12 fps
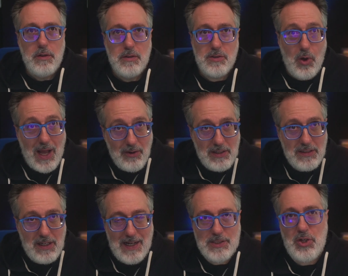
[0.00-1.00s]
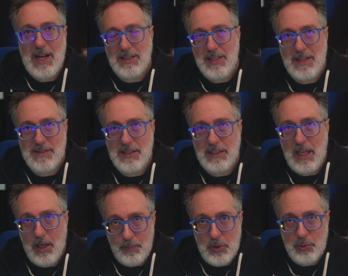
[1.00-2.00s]
So how can contract testing
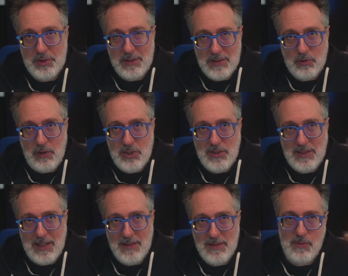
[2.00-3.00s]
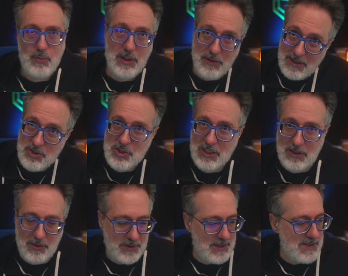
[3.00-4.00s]
help you with integration tests? Well, let's check
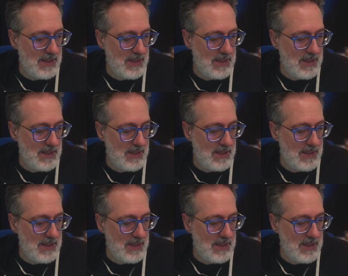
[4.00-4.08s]
out this